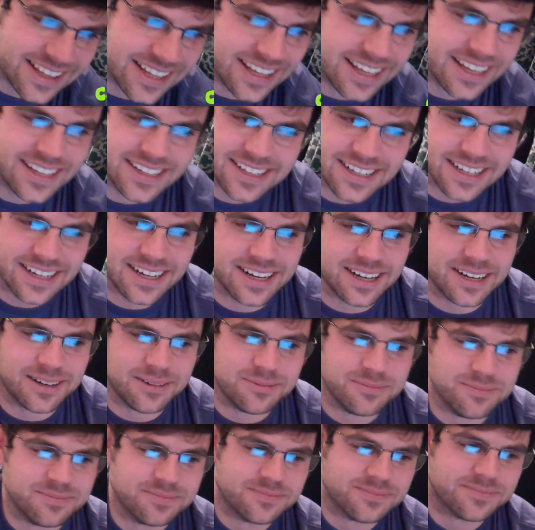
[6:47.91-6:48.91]
then
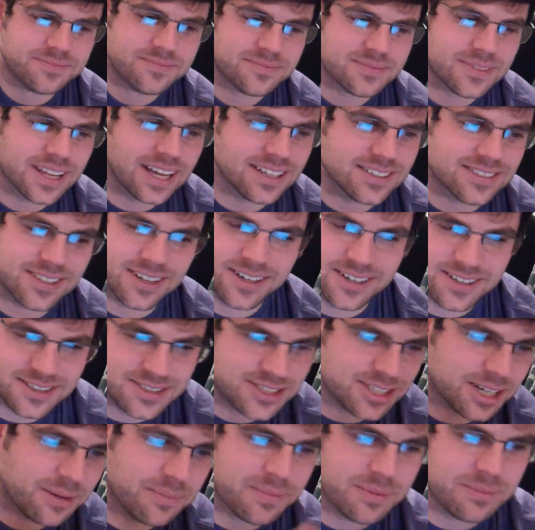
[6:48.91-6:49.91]
um, I started
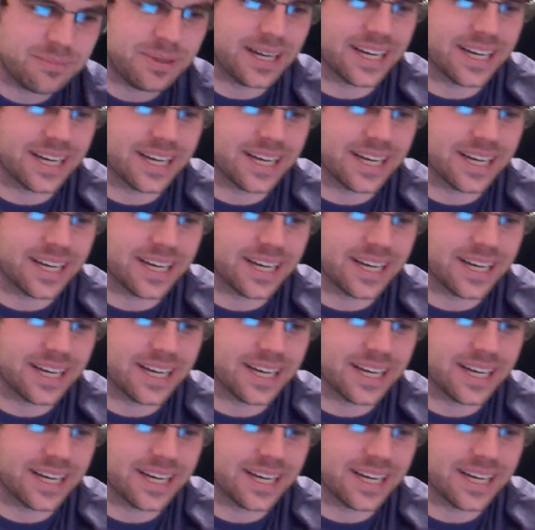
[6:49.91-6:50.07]
jumping